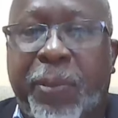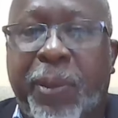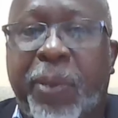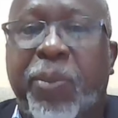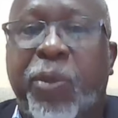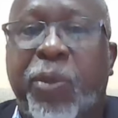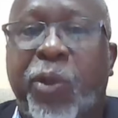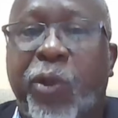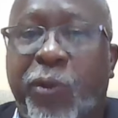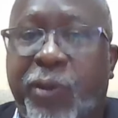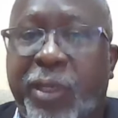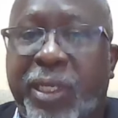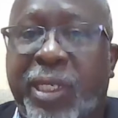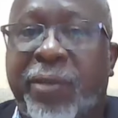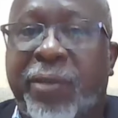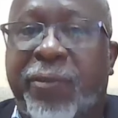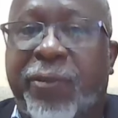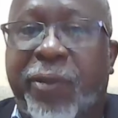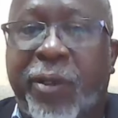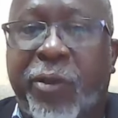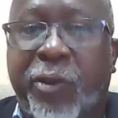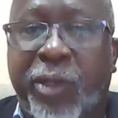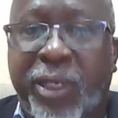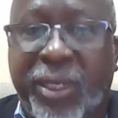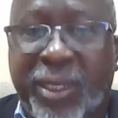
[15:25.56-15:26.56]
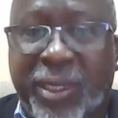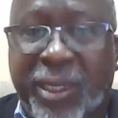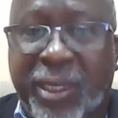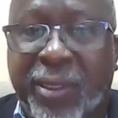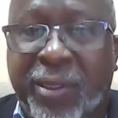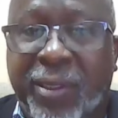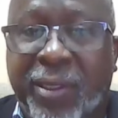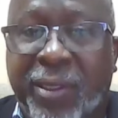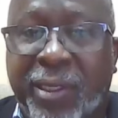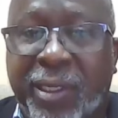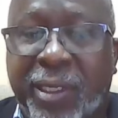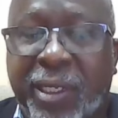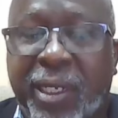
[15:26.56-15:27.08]
People move for different
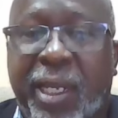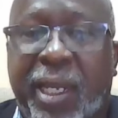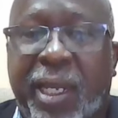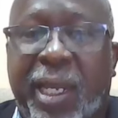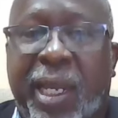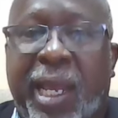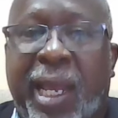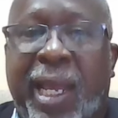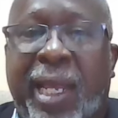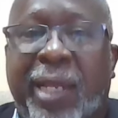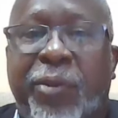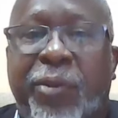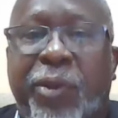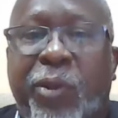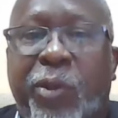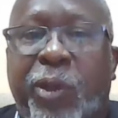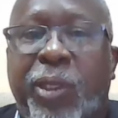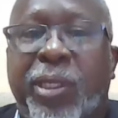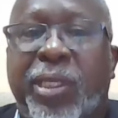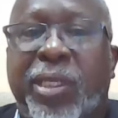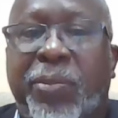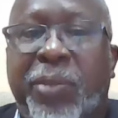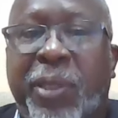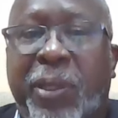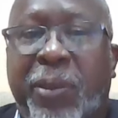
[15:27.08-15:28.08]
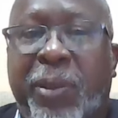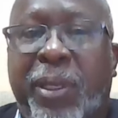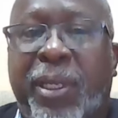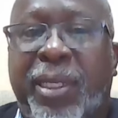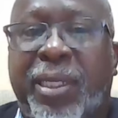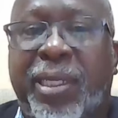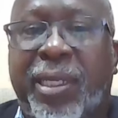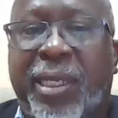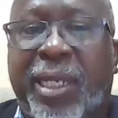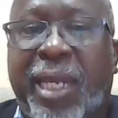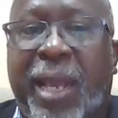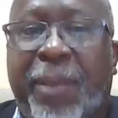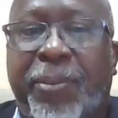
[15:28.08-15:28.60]
reasons. And we want to be
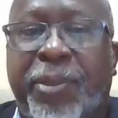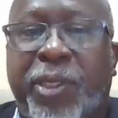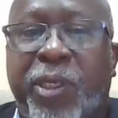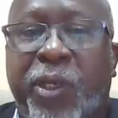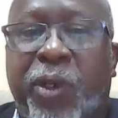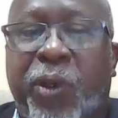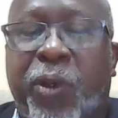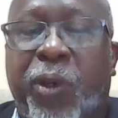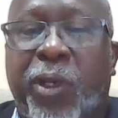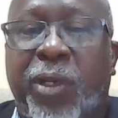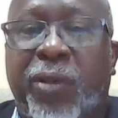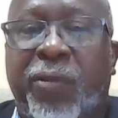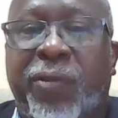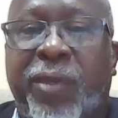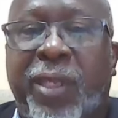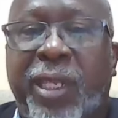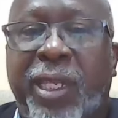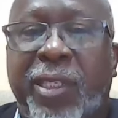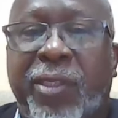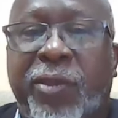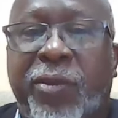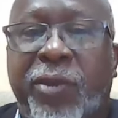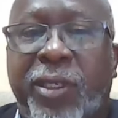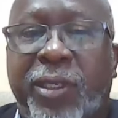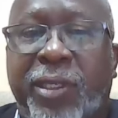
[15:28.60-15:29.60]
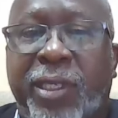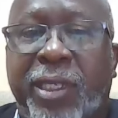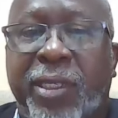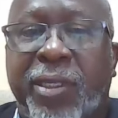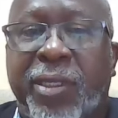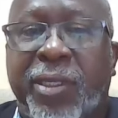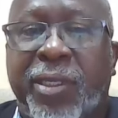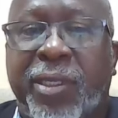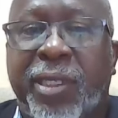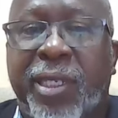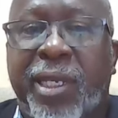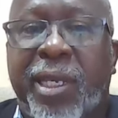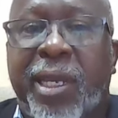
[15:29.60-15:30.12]
able to capture all of these
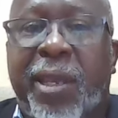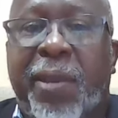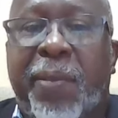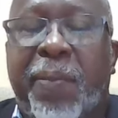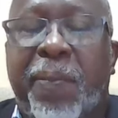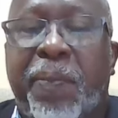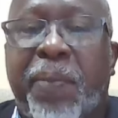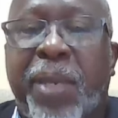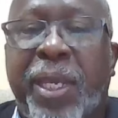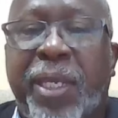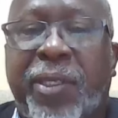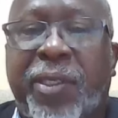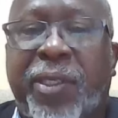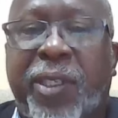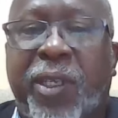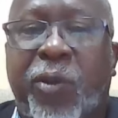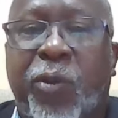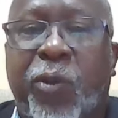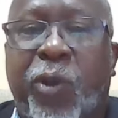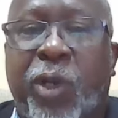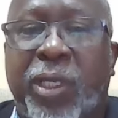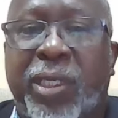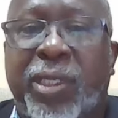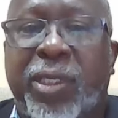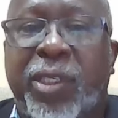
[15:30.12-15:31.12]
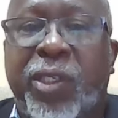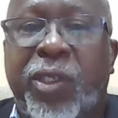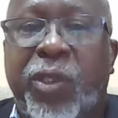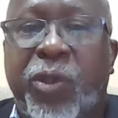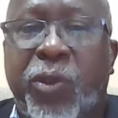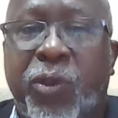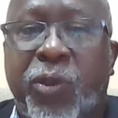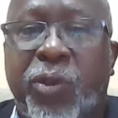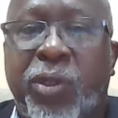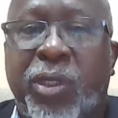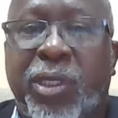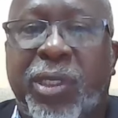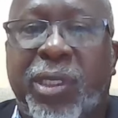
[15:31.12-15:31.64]
reasons based on what
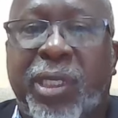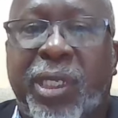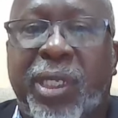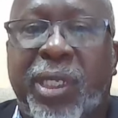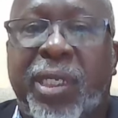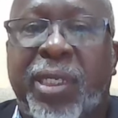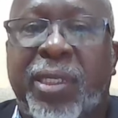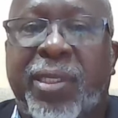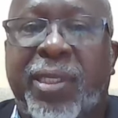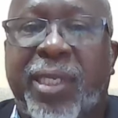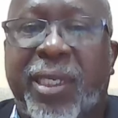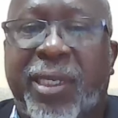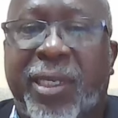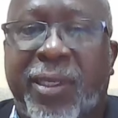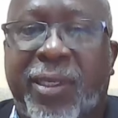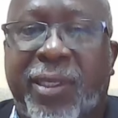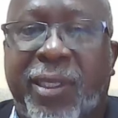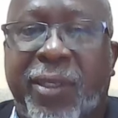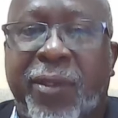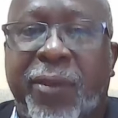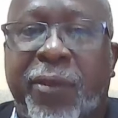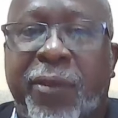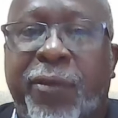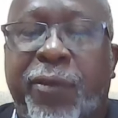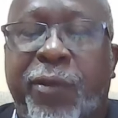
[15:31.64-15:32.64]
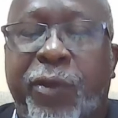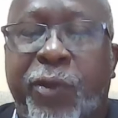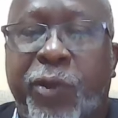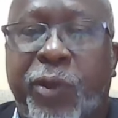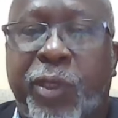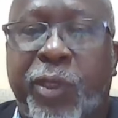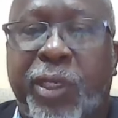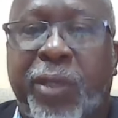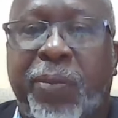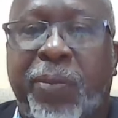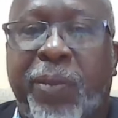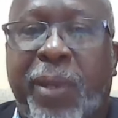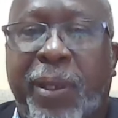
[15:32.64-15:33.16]
you, the citizen,
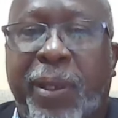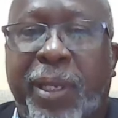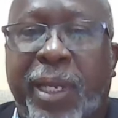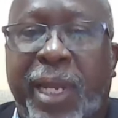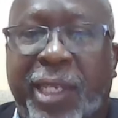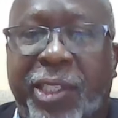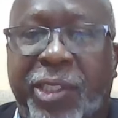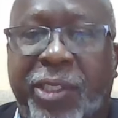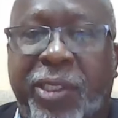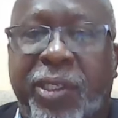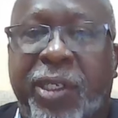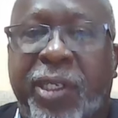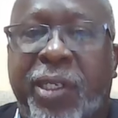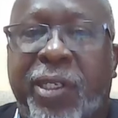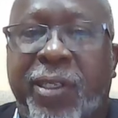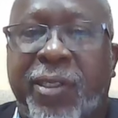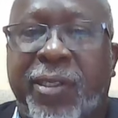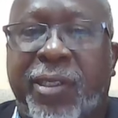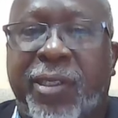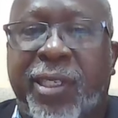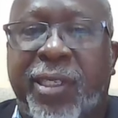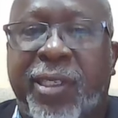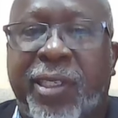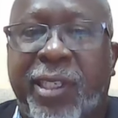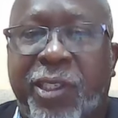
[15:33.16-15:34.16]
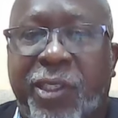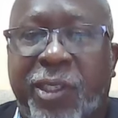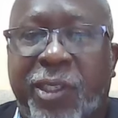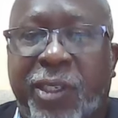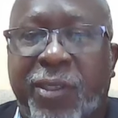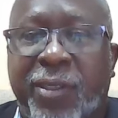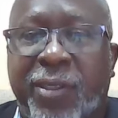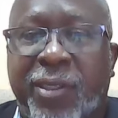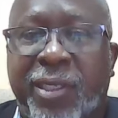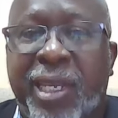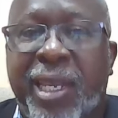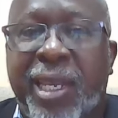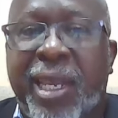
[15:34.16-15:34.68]
through the national
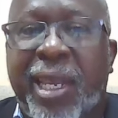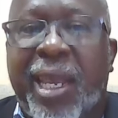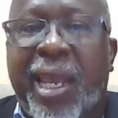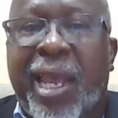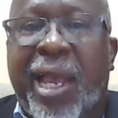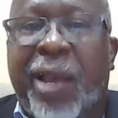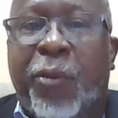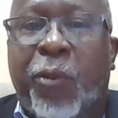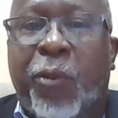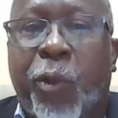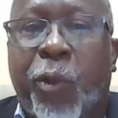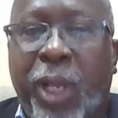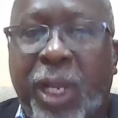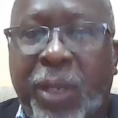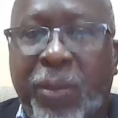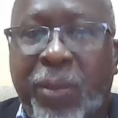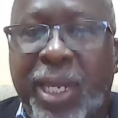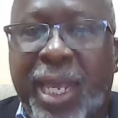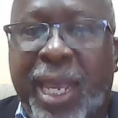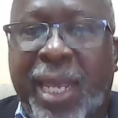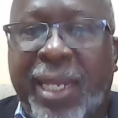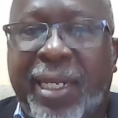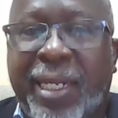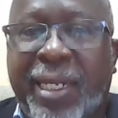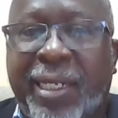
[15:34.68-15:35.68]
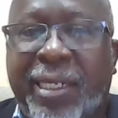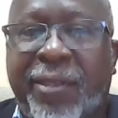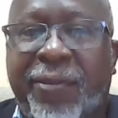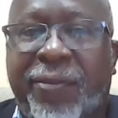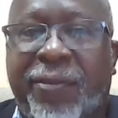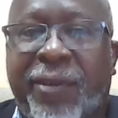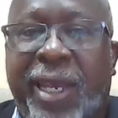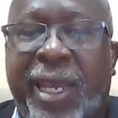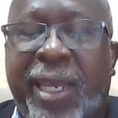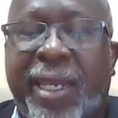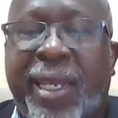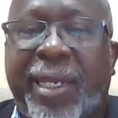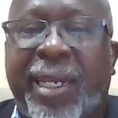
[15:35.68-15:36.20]
consultations, will be
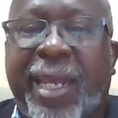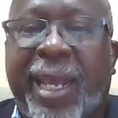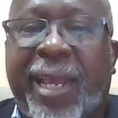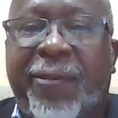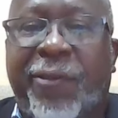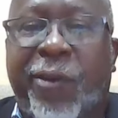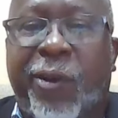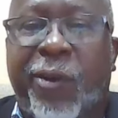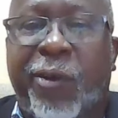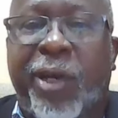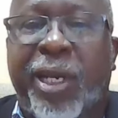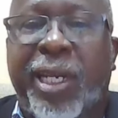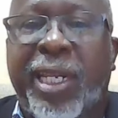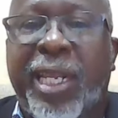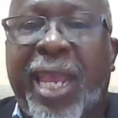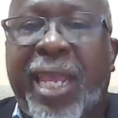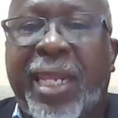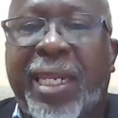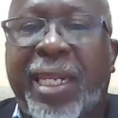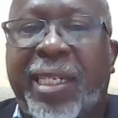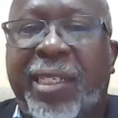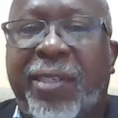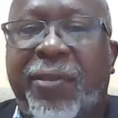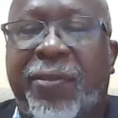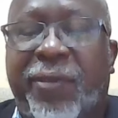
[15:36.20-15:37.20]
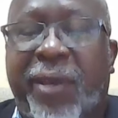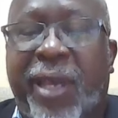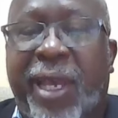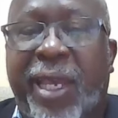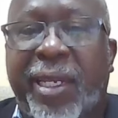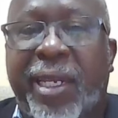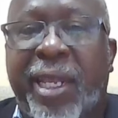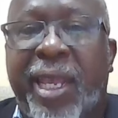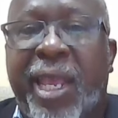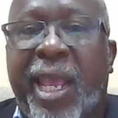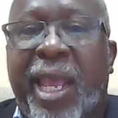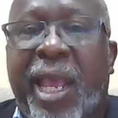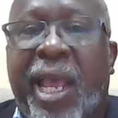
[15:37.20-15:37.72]
identifying and have already
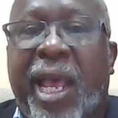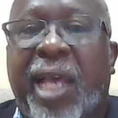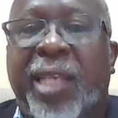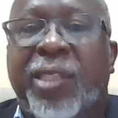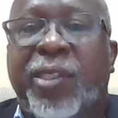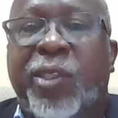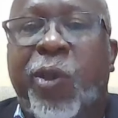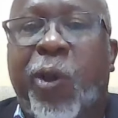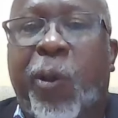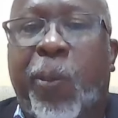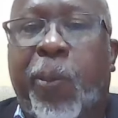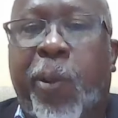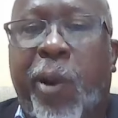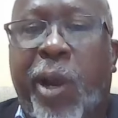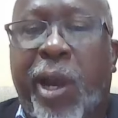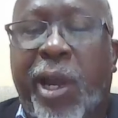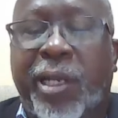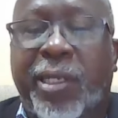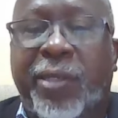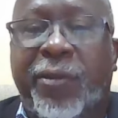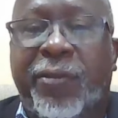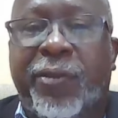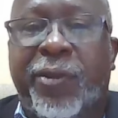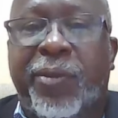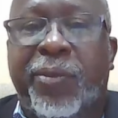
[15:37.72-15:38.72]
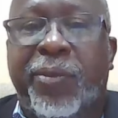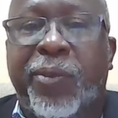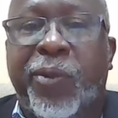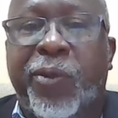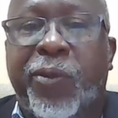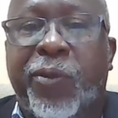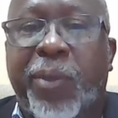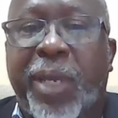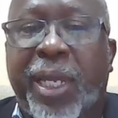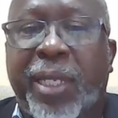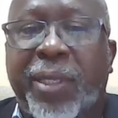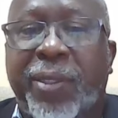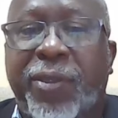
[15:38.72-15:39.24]
identified as your priority for
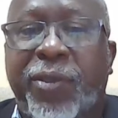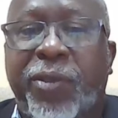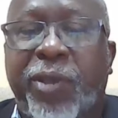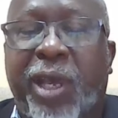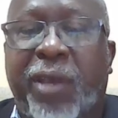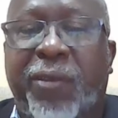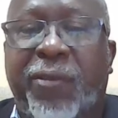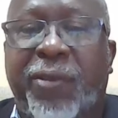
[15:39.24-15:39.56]
movements.